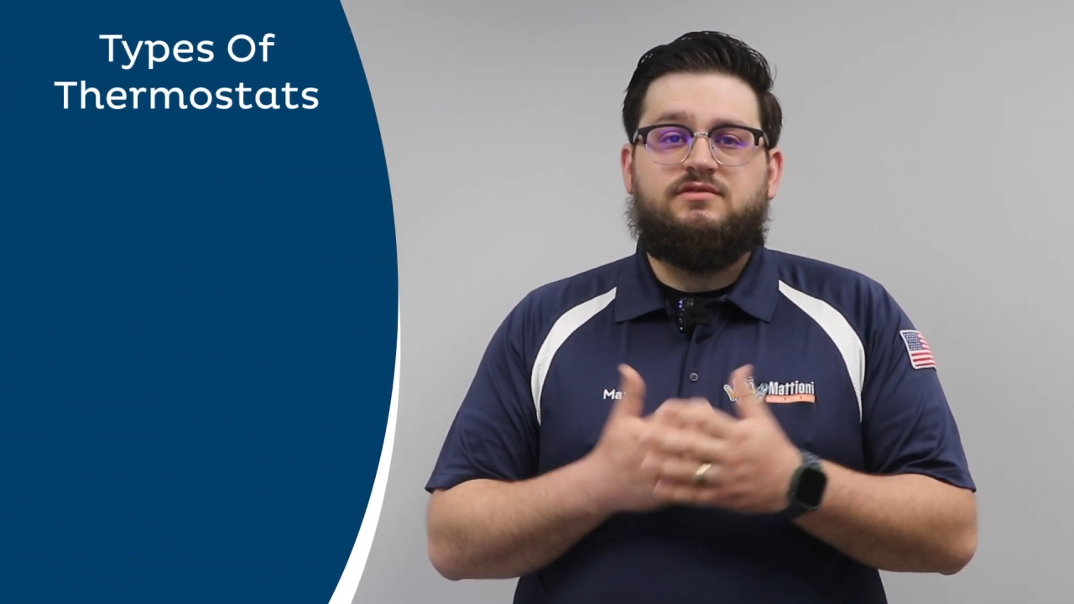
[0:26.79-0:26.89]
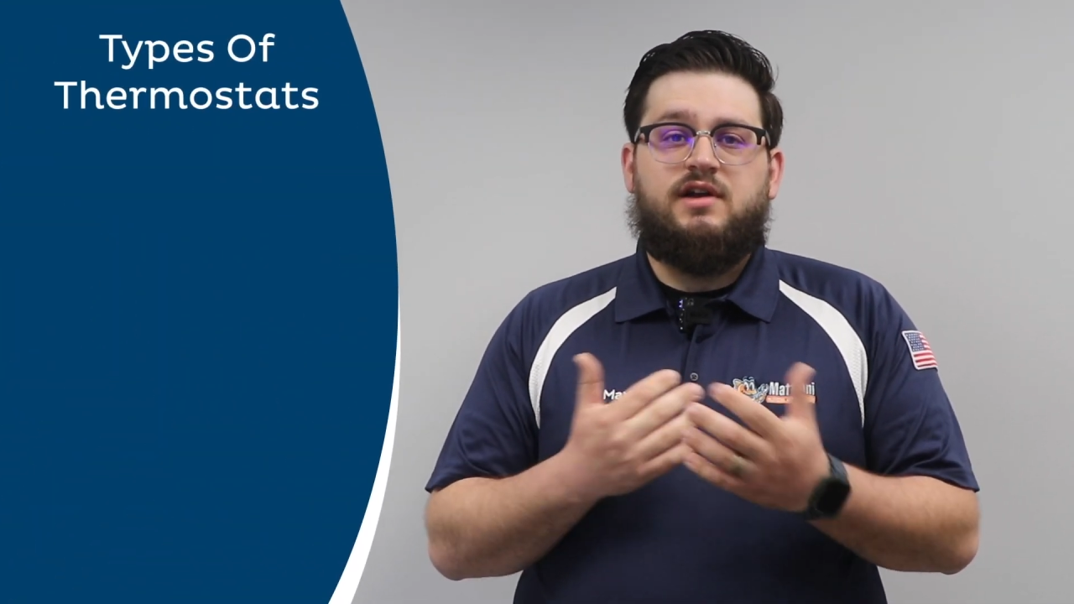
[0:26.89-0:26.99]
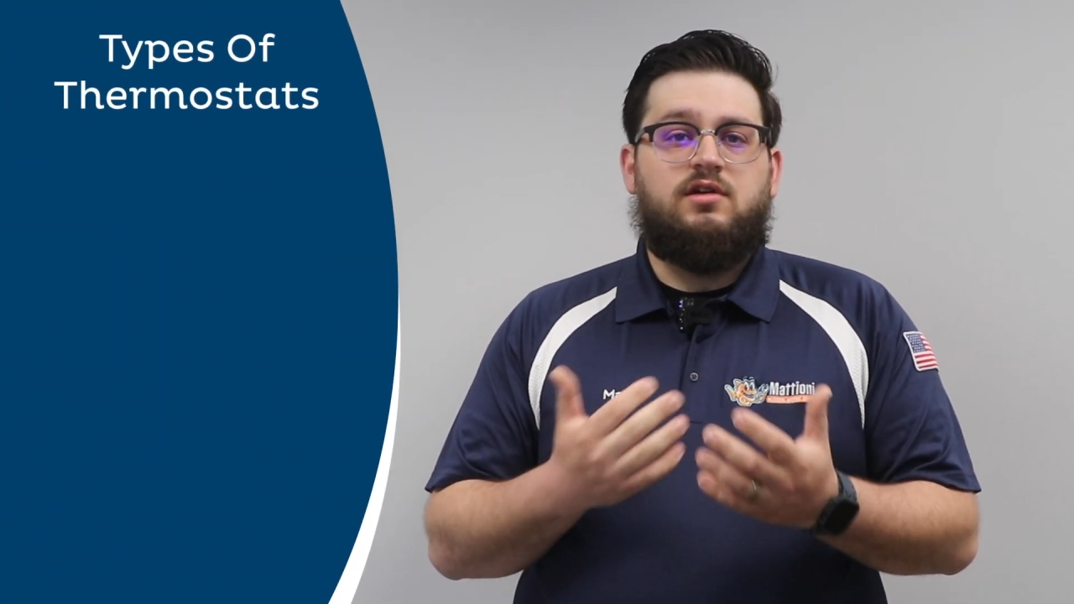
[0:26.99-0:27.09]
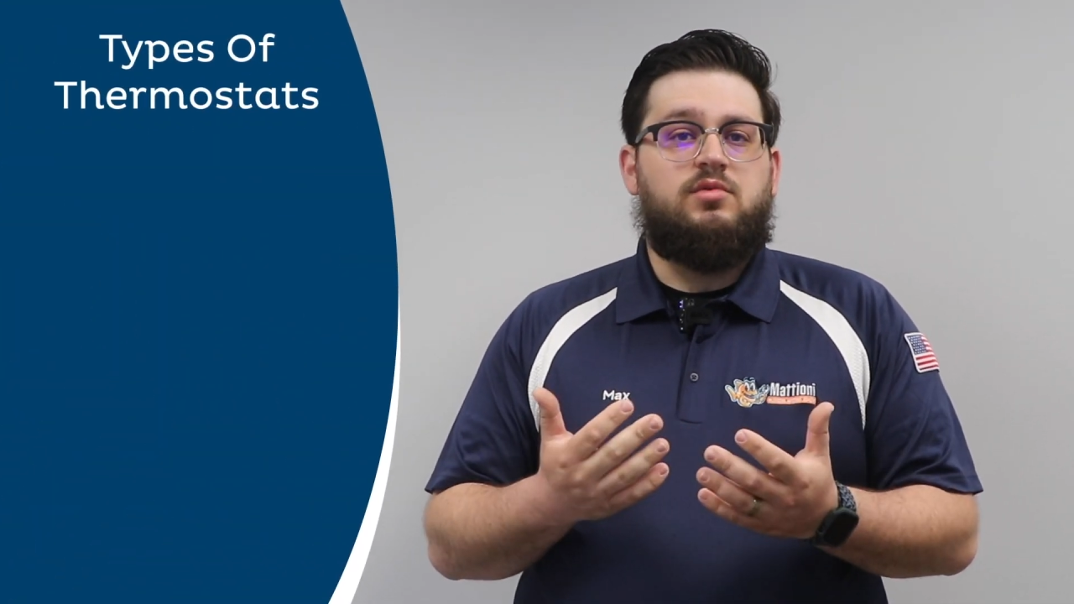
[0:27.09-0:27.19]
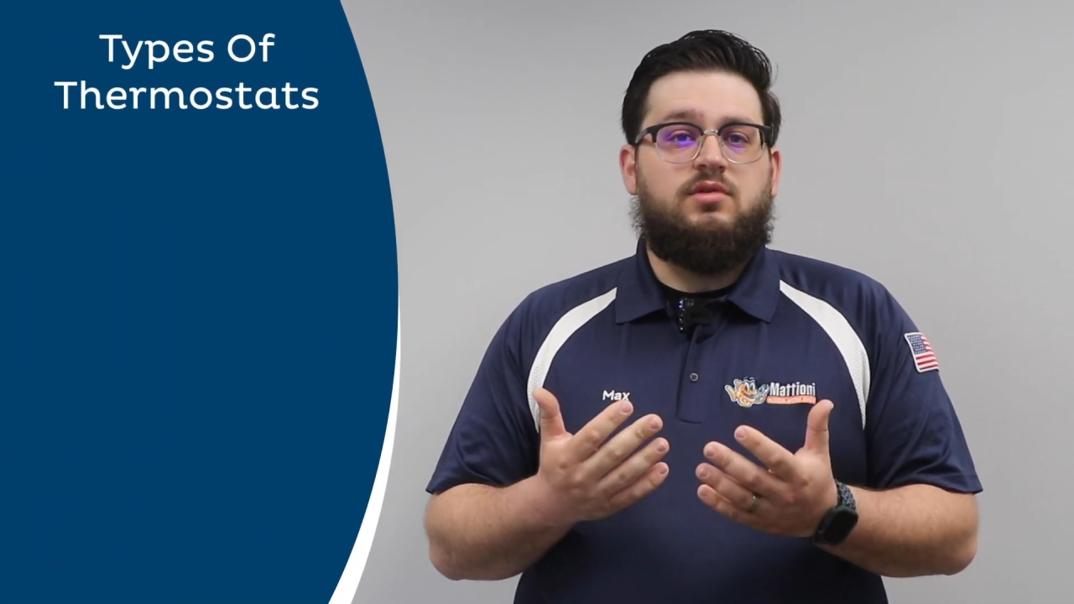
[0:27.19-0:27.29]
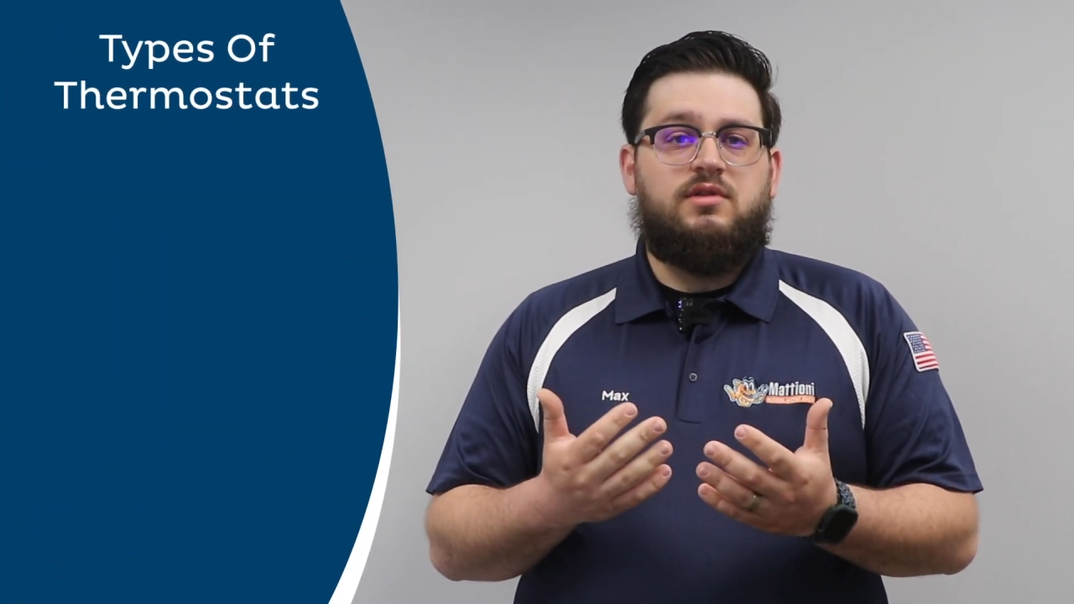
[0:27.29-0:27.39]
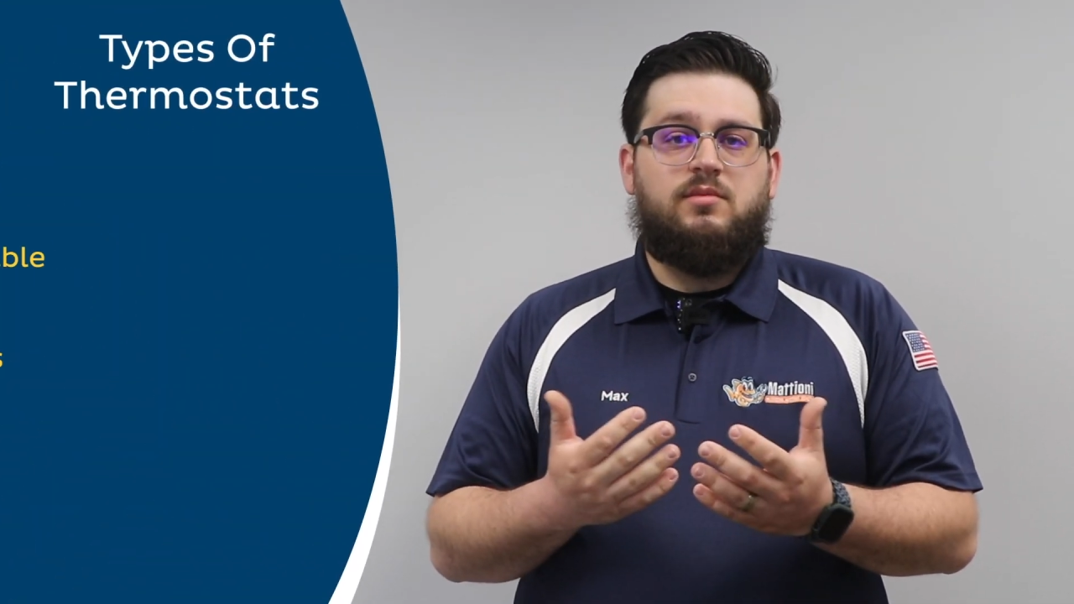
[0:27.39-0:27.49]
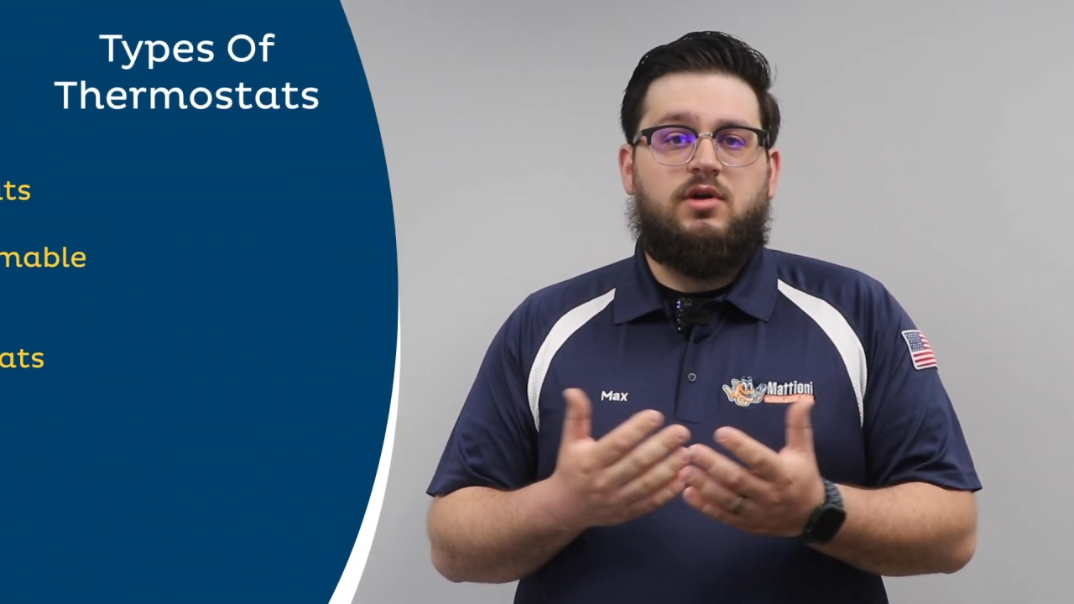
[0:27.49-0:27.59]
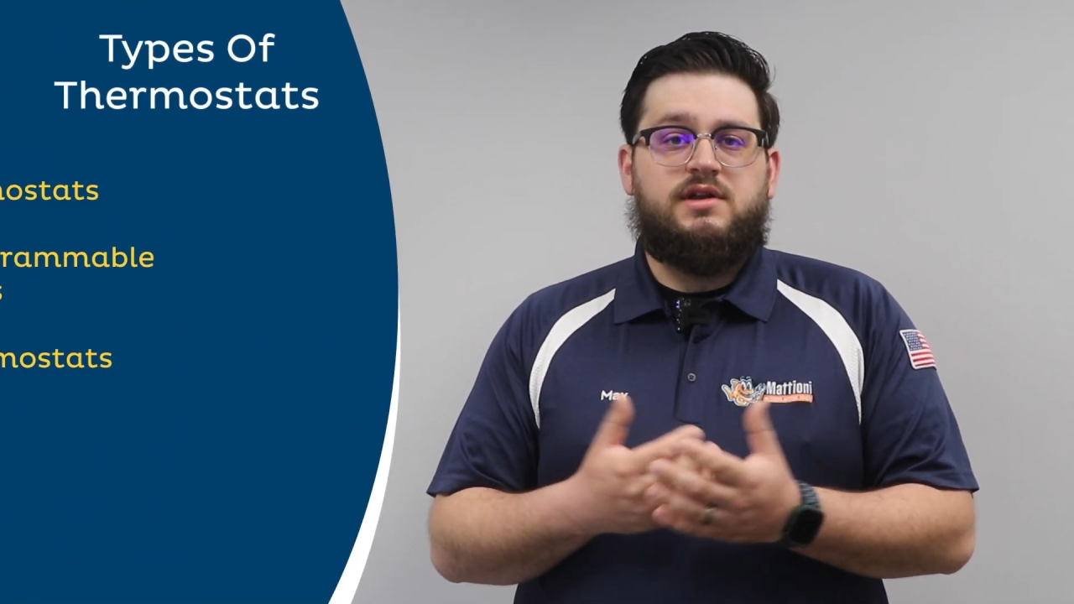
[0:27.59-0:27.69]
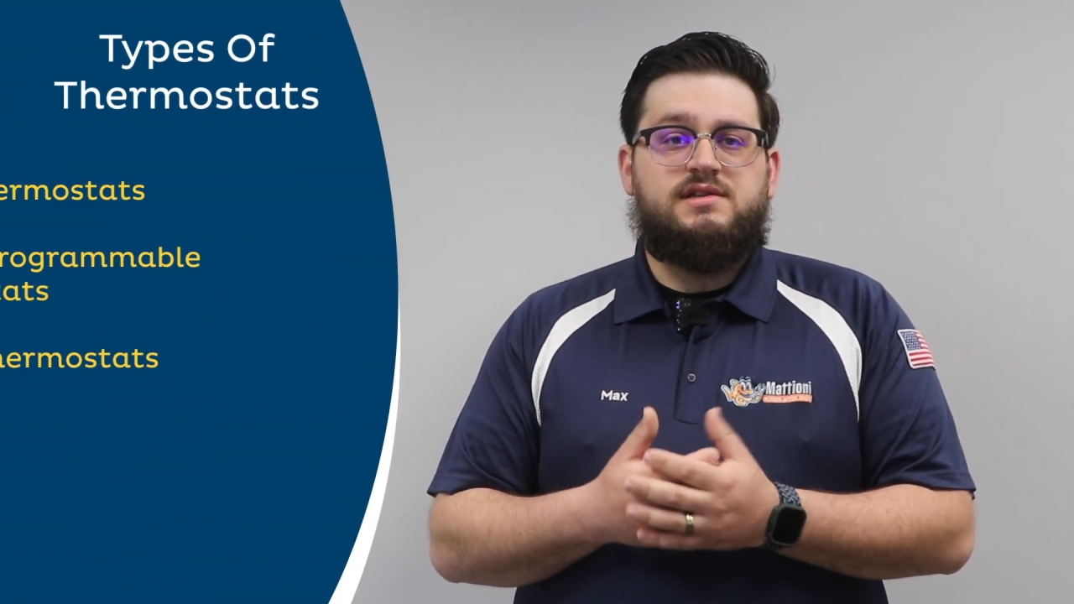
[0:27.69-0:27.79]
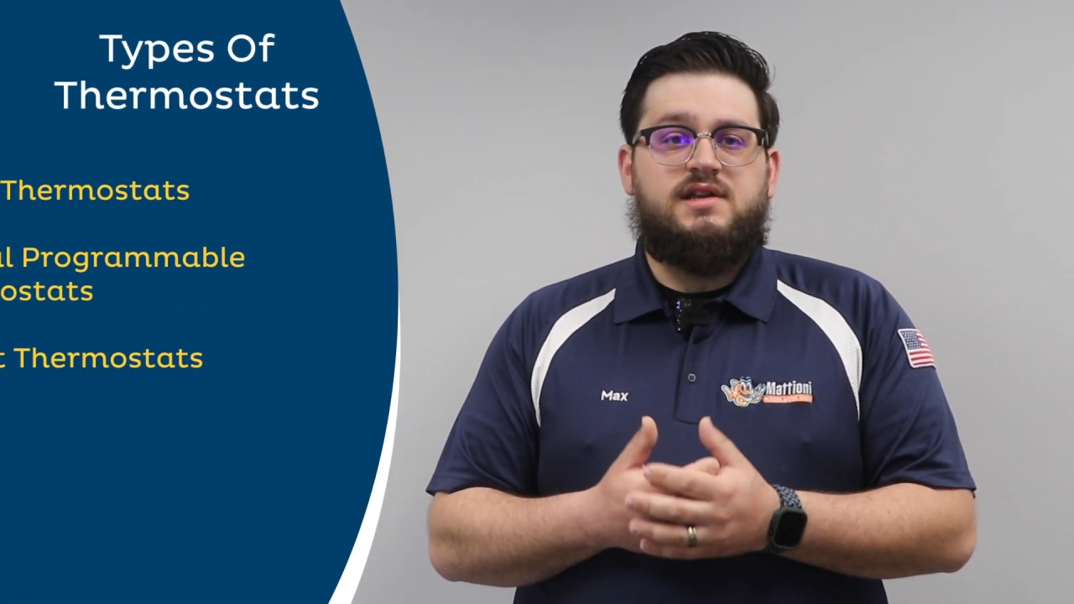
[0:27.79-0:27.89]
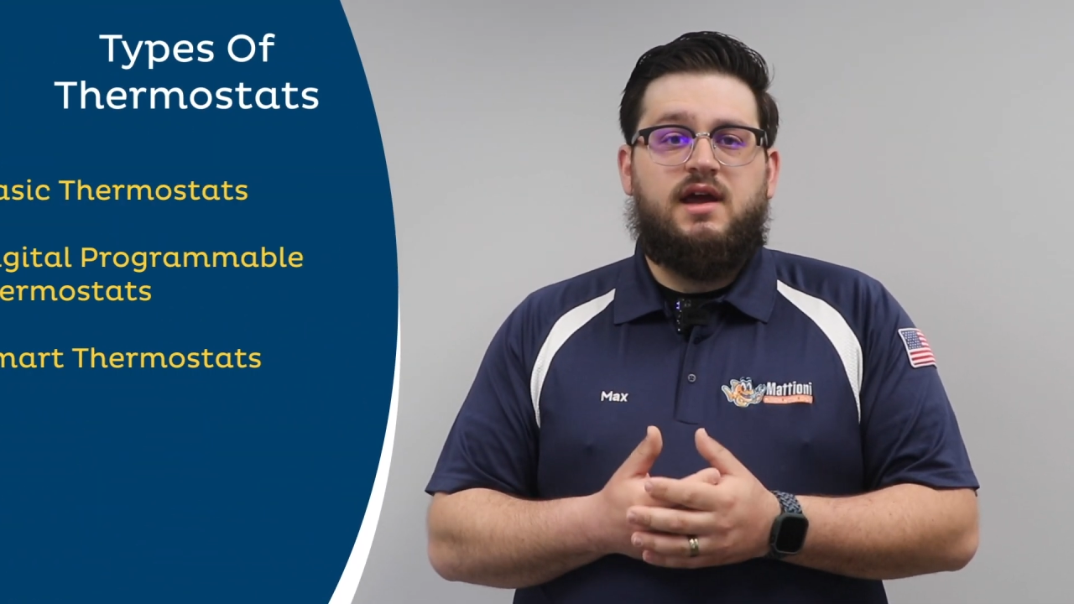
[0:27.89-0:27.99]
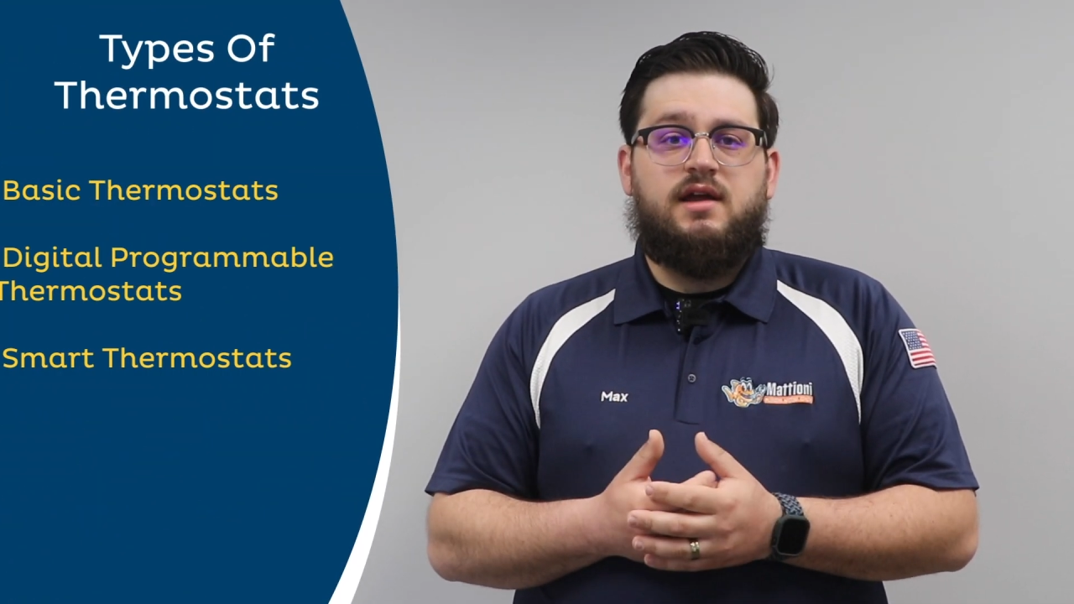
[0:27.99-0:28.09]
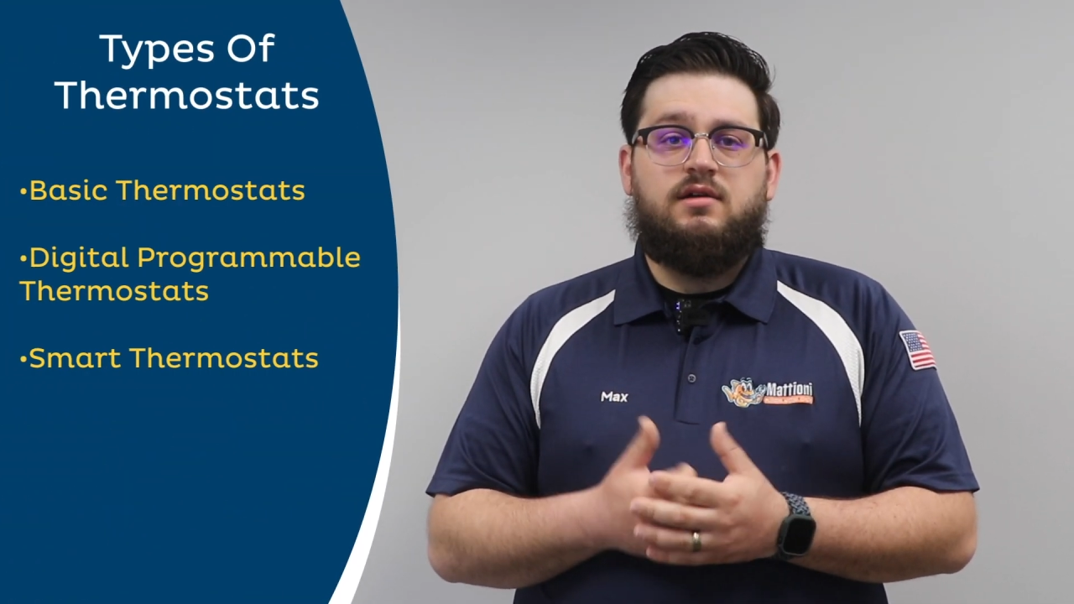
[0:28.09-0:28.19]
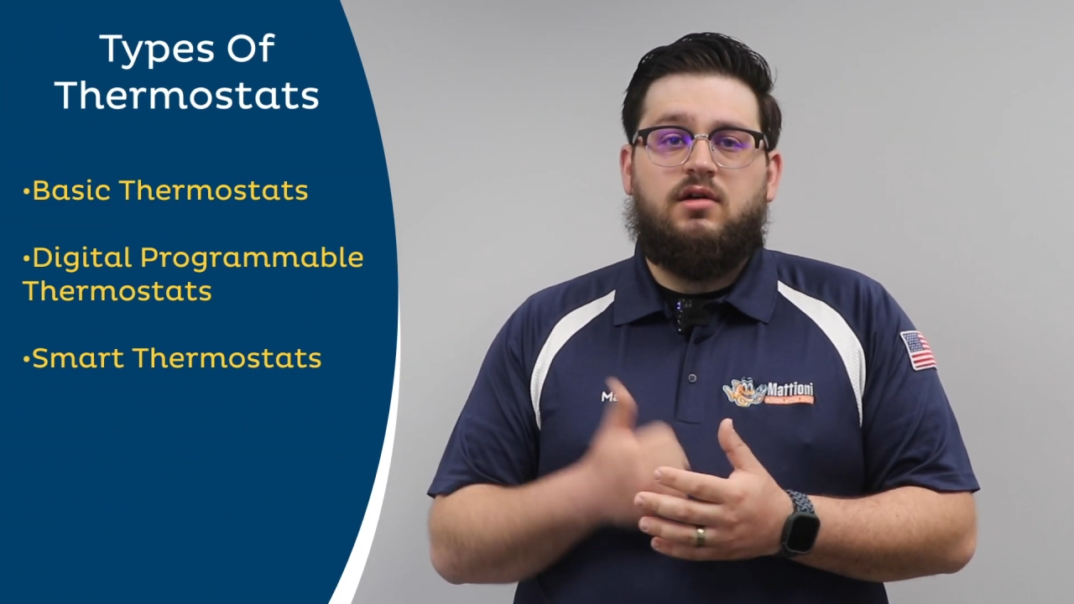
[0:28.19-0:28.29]
available on the market
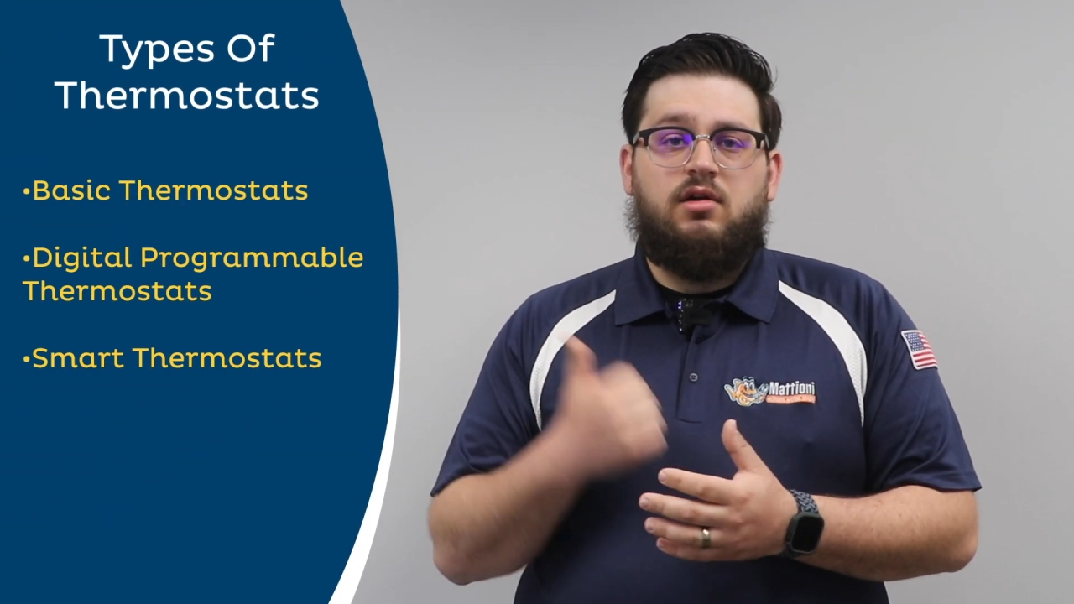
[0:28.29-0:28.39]
today